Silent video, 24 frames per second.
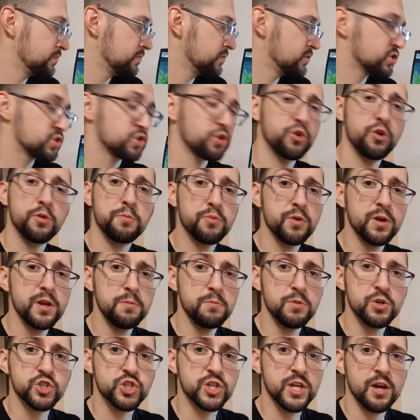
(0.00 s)
So you're pretty
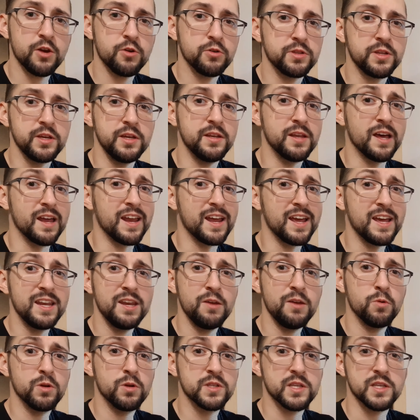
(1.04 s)
much guaranteed that
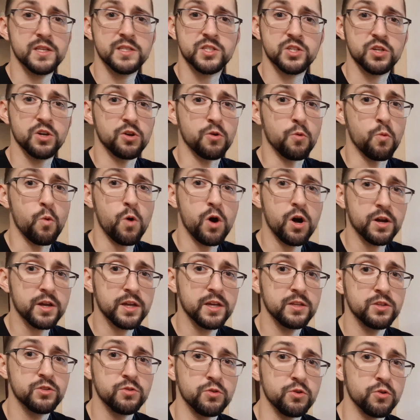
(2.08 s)
anyone that's going to walk
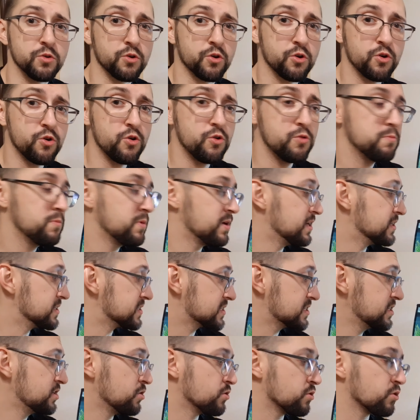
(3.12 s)
into your home and
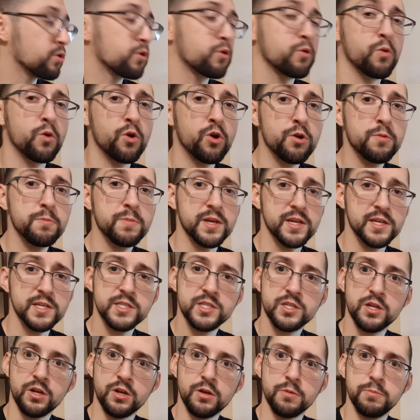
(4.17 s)
see your aquarium is
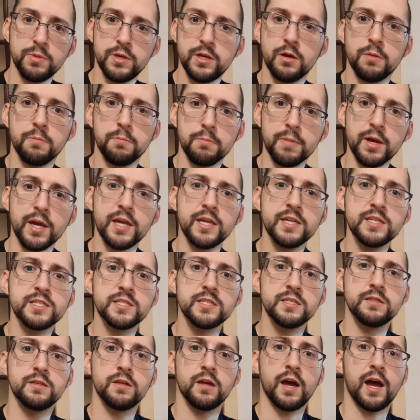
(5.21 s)
going to be
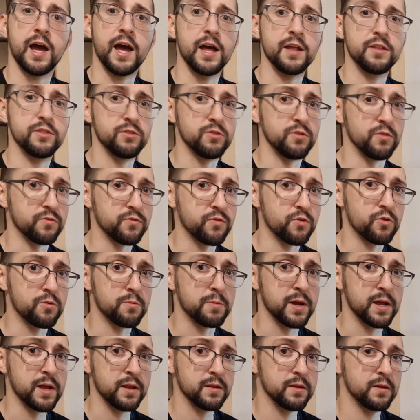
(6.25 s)
amazed at the
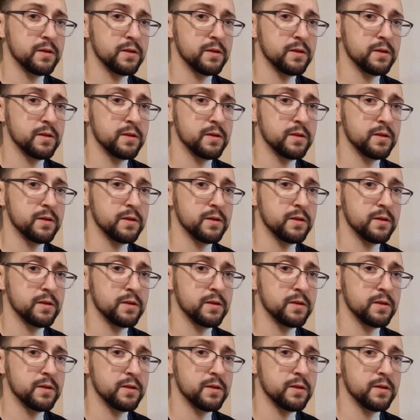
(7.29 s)
format.